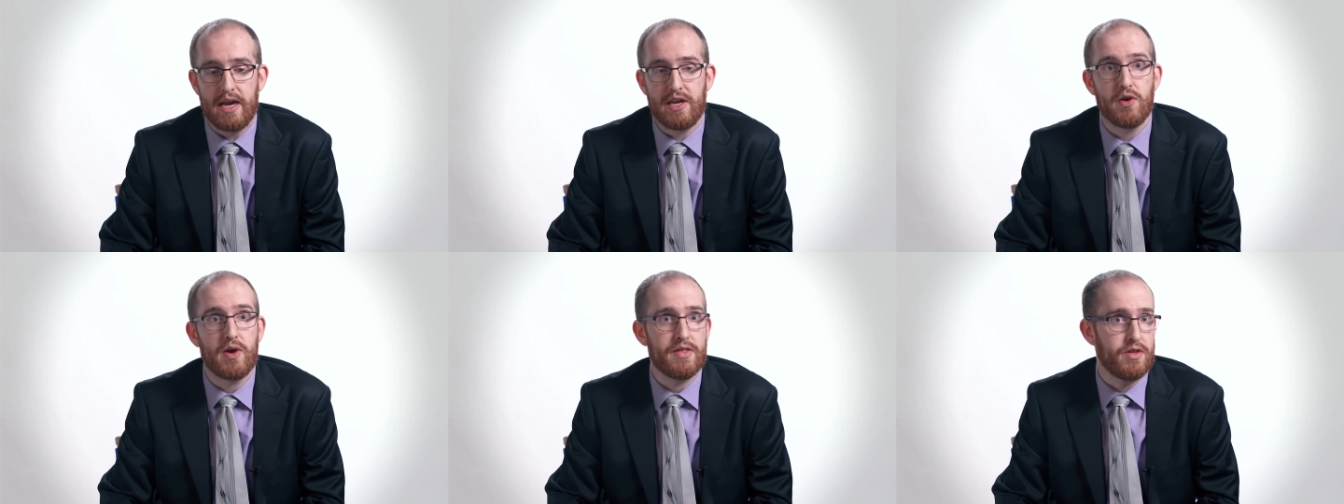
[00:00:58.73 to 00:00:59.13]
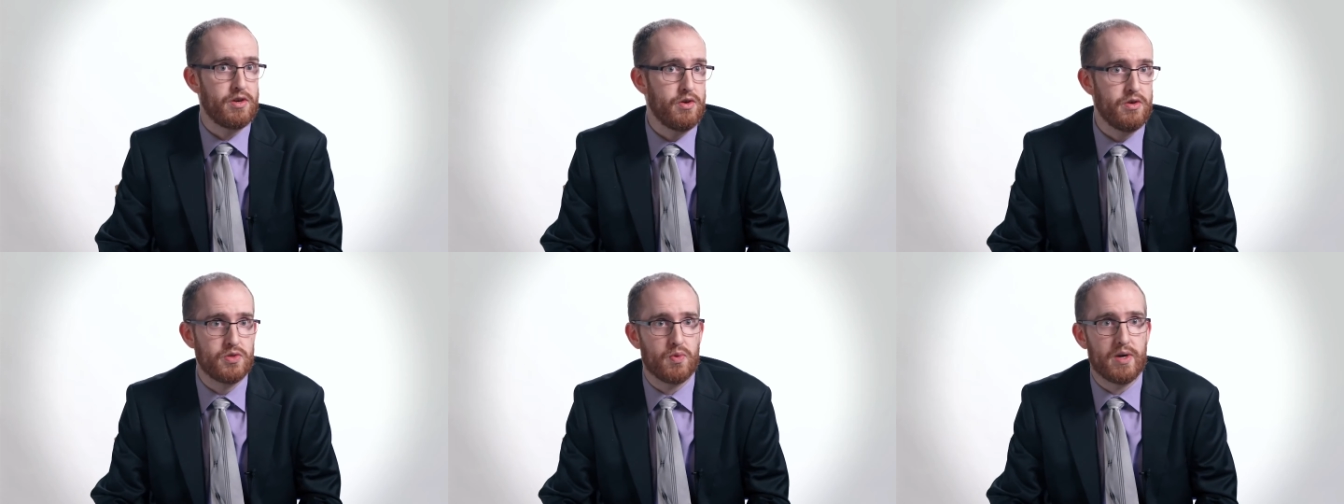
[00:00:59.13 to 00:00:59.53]
and you get the
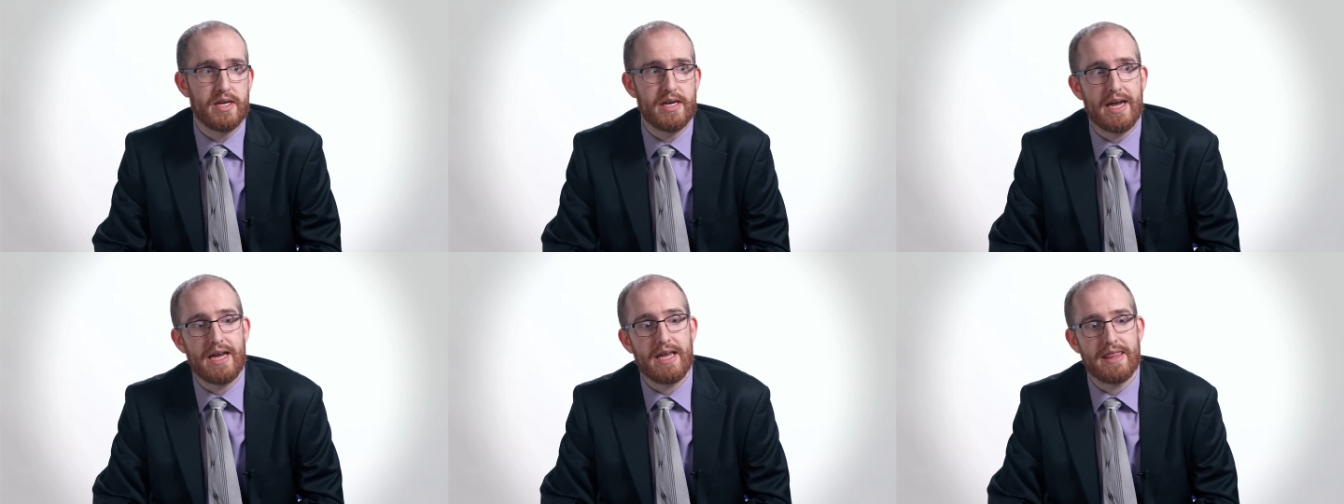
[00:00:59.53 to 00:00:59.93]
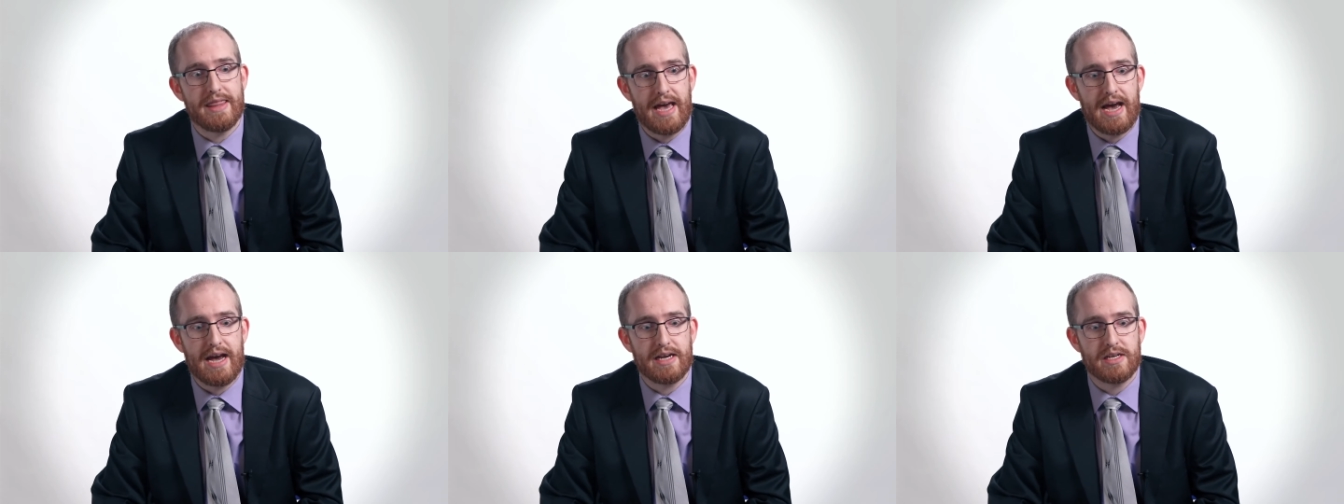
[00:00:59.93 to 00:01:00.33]
news one day
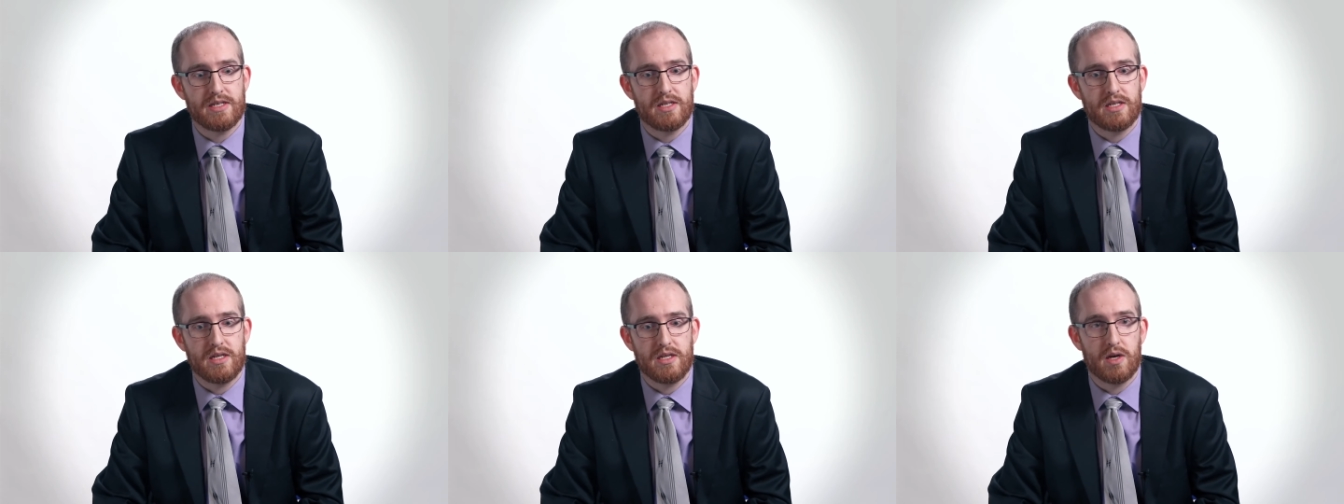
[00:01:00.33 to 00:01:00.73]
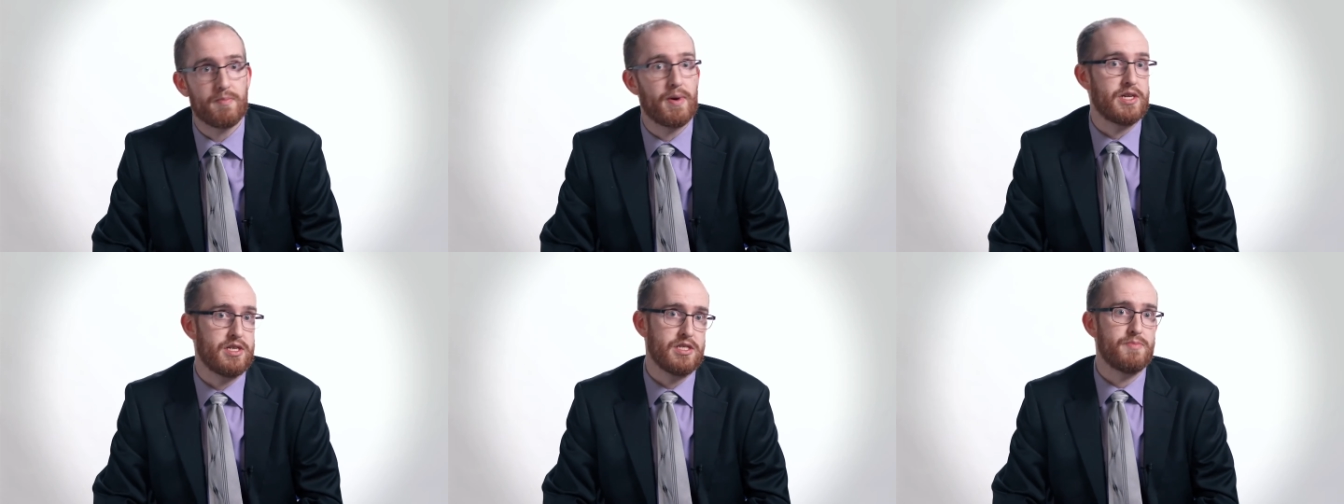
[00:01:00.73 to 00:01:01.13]
that your
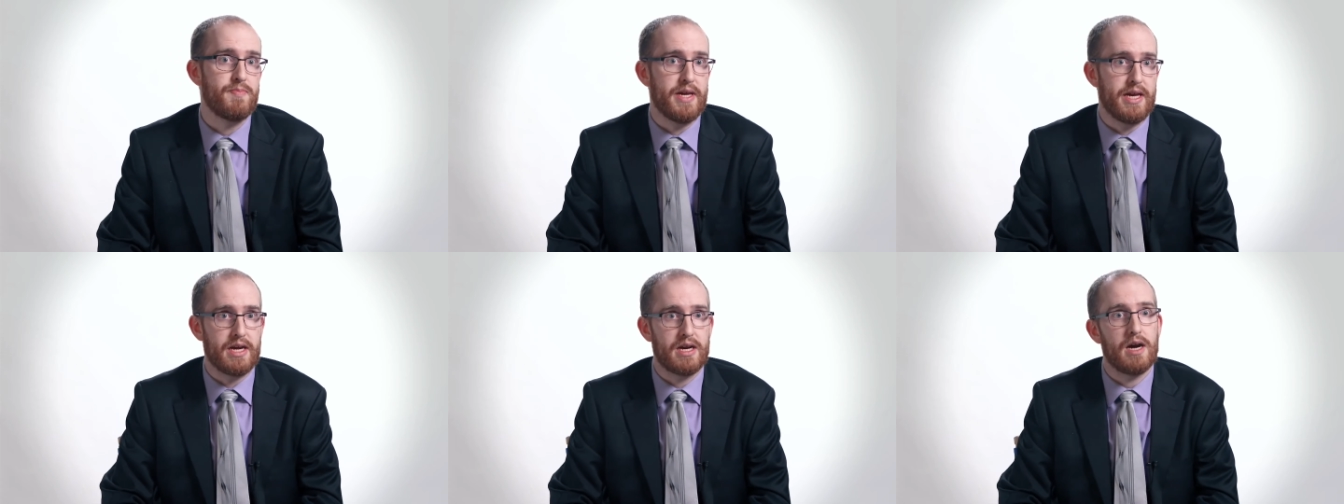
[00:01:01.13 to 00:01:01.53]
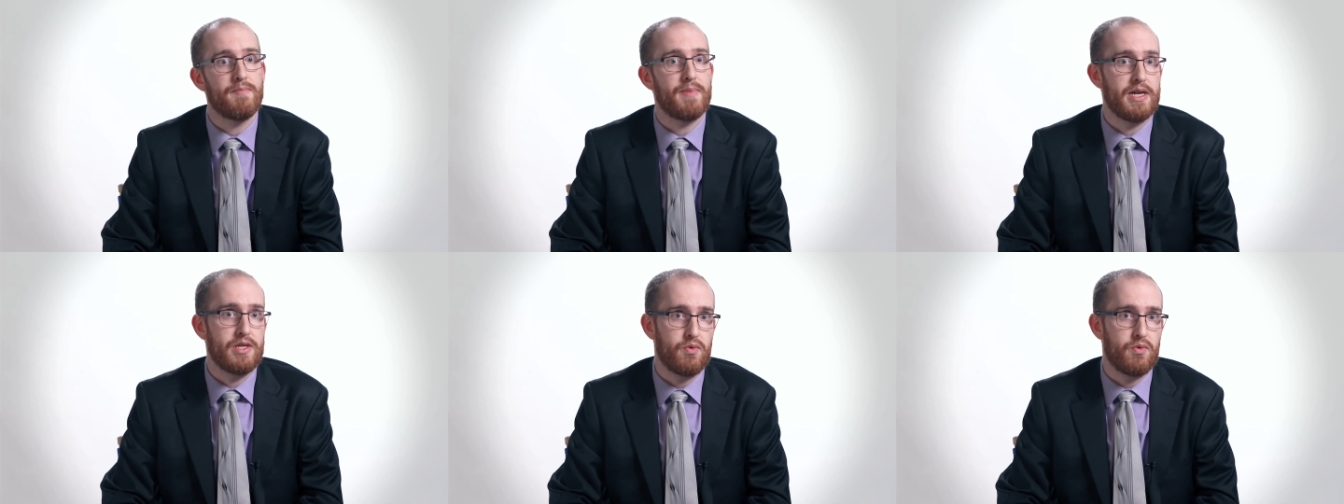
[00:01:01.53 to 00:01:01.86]
budget's being cut by